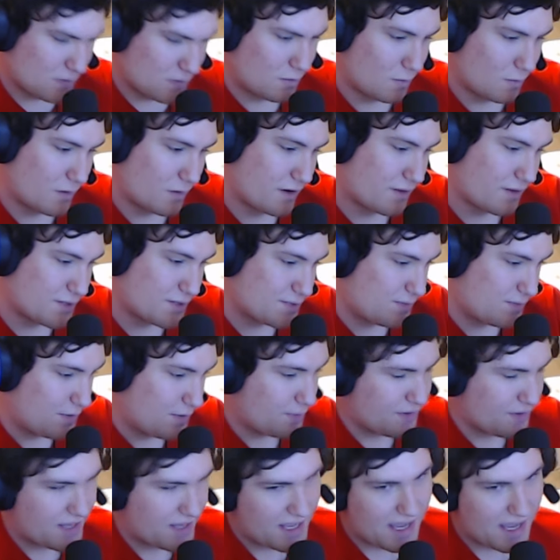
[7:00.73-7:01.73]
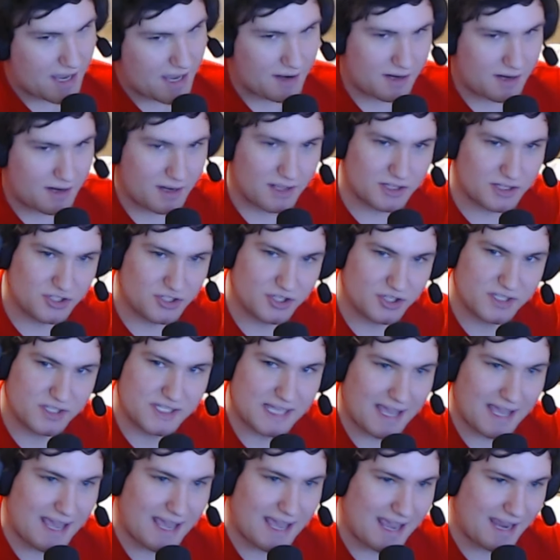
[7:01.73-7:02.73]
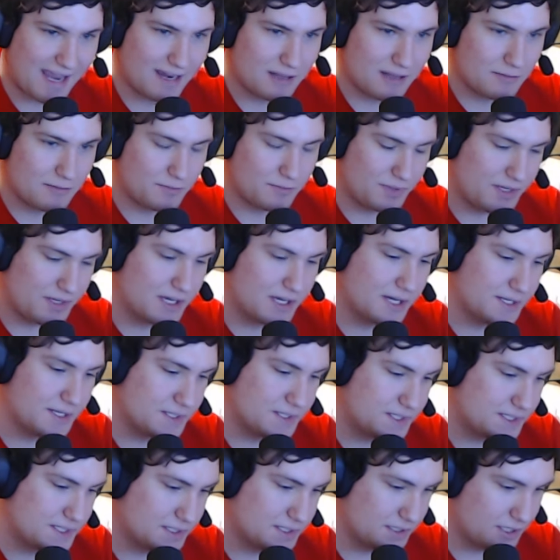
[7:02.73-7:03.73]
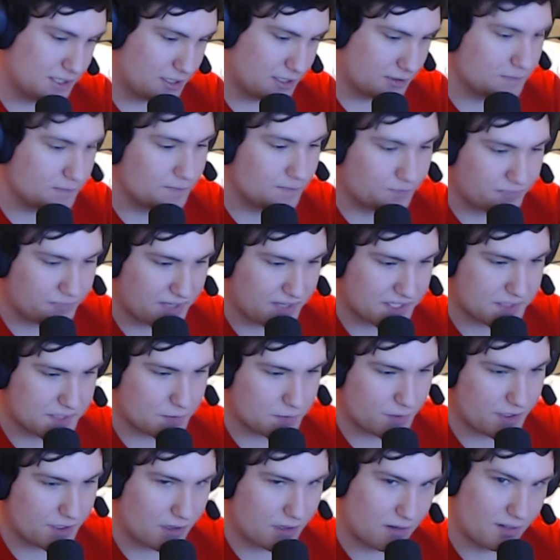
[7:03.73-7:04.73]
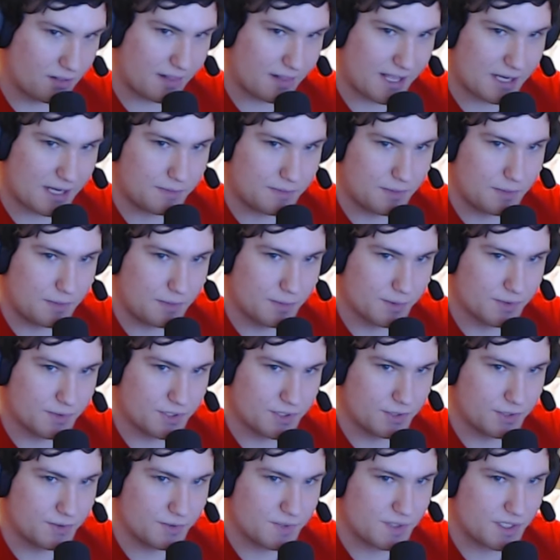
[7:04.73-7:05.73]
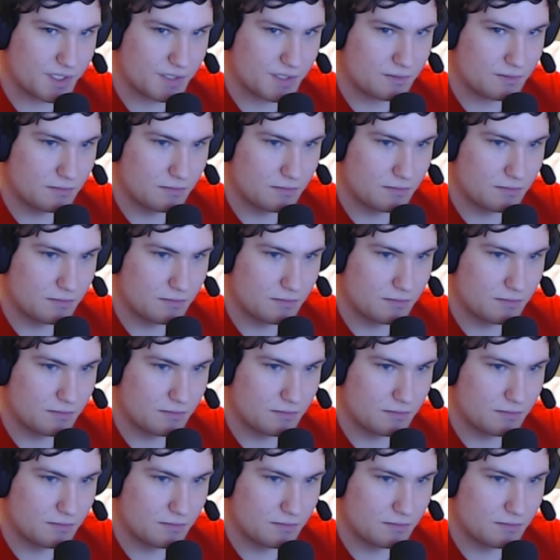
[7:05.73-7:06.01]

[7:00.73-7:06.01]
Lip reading: one of those people that hated it just to hate it because that's what a lot of people do. Is they